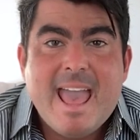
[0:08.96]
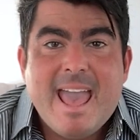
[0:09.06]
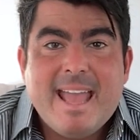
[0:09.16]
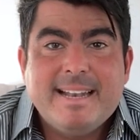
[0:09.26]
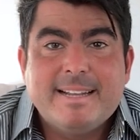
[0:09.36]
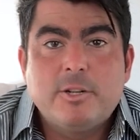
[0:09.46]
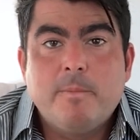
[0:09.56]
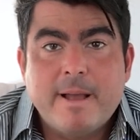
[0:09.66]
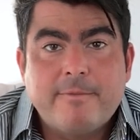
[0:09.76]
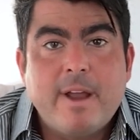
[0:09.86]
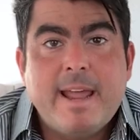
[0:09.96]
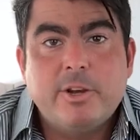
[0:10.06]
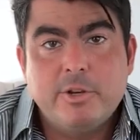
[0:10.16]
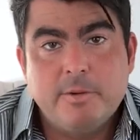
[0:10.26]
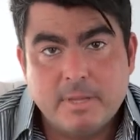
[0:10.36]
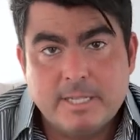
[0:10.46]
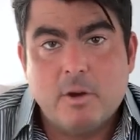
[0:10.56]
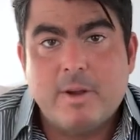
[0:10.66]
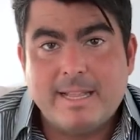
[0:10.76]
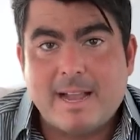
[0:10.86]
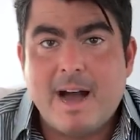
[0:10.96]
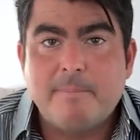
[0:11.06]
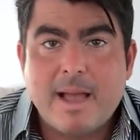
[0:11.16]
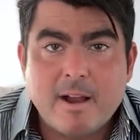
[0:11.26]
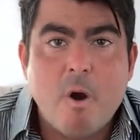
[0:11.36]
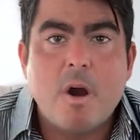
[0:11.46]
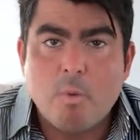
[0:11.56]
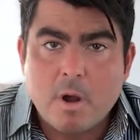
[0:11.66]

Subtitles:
And I told my friend, could you please go get the compact car?